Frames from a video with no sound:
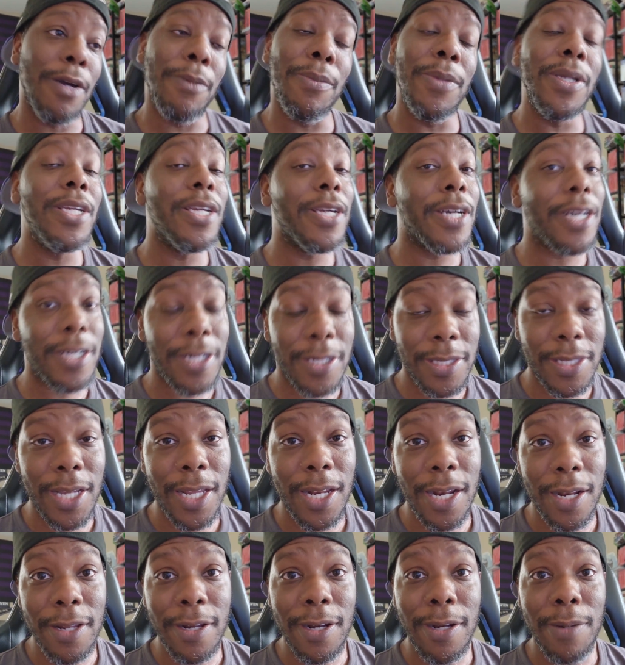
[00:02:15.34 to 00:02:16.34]
Helped me
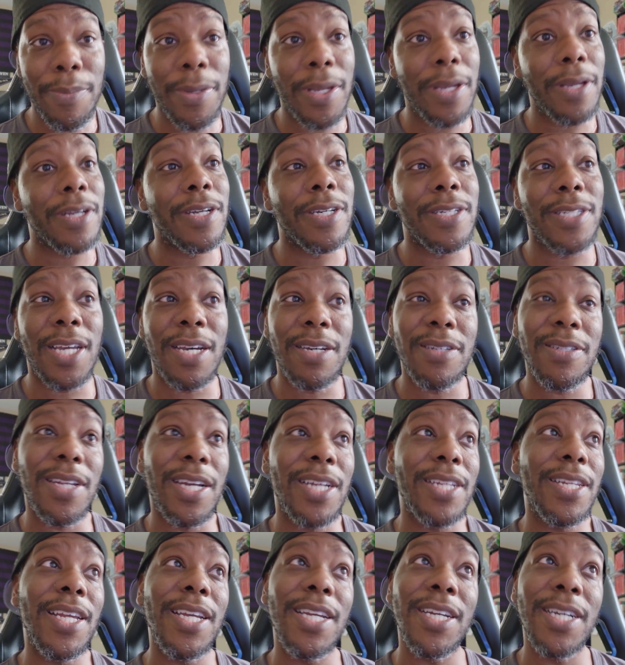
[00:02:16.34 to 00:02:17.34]
understand a little bit because I
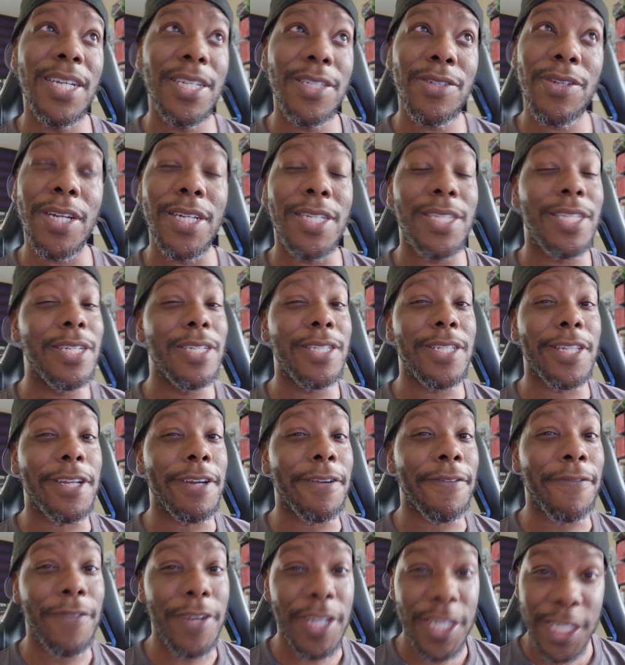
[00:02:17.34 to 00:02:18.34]
was like, that contract still
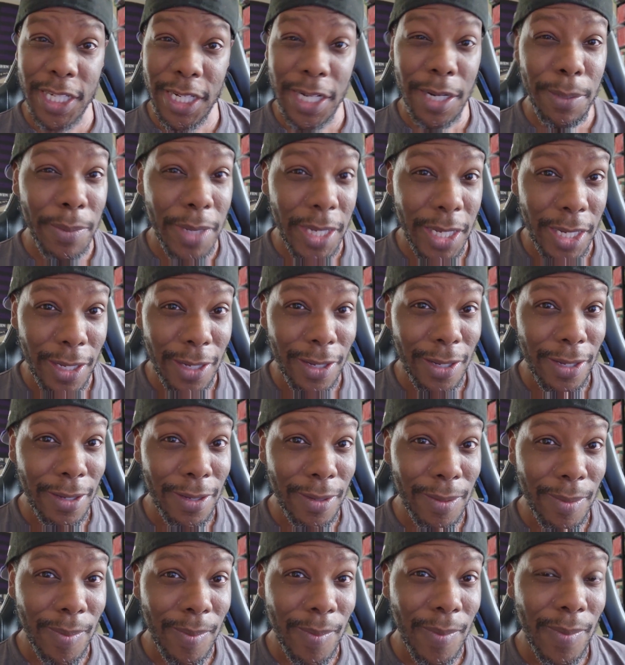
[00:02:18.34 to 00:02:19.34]
look fishy to me.
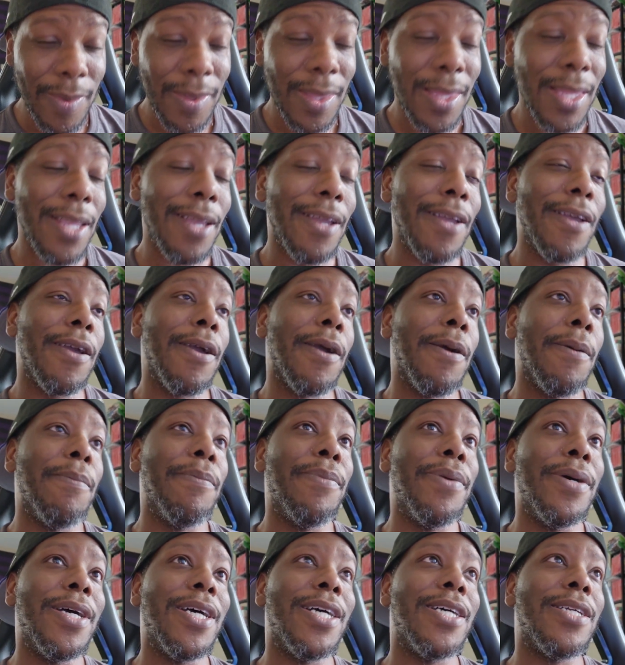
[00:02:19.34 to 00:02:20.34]

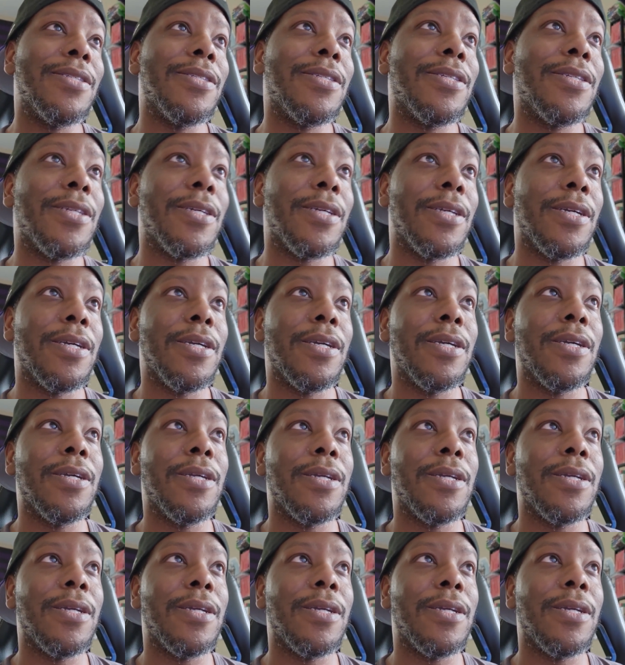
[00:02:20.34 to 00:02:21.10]
But